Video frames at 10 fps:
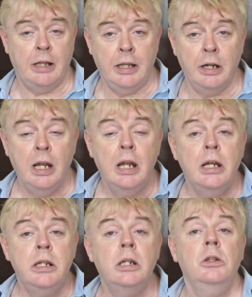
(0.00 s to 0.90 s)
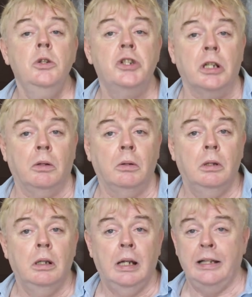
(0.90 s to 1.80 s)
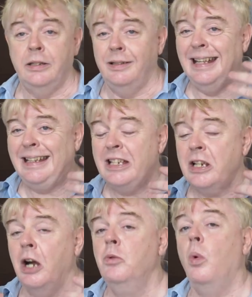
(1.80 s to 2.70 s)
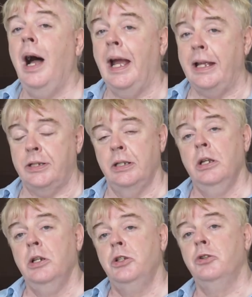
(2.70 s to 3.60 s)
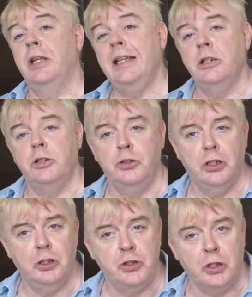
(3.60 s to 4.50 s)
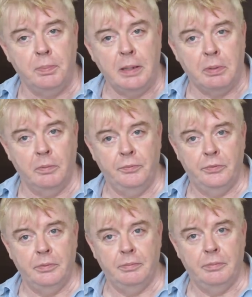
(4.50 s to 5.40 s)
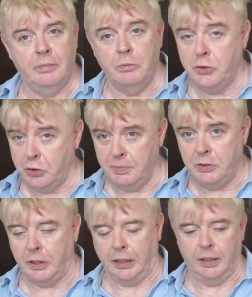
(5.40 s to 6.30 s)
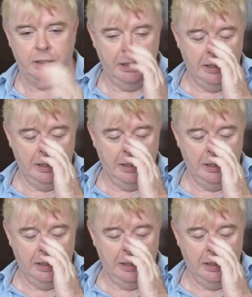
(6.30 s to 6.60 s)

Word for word: They're delusional. And it is unwise to cater to delusional people. We shouldn't be doing it.